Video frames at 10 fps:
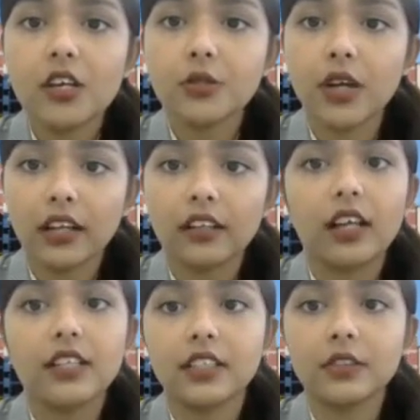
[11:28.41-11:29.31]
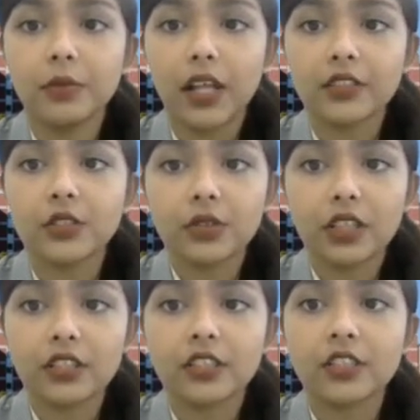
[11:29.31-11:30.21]
to analyze and plan
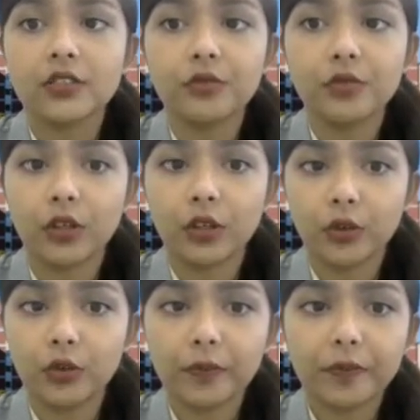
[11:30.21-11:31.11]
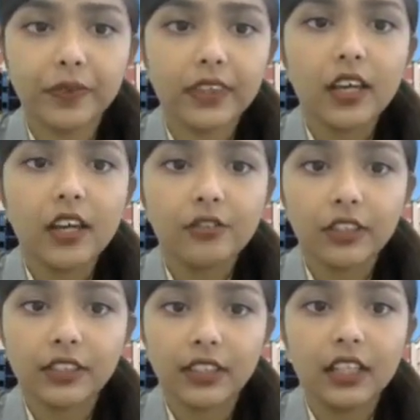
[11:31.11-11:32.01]
strategies for growth.
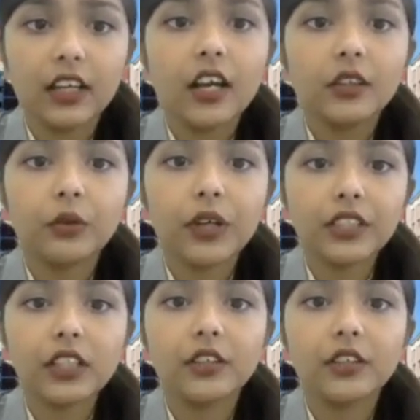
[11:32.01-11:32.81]
Firstly, the retail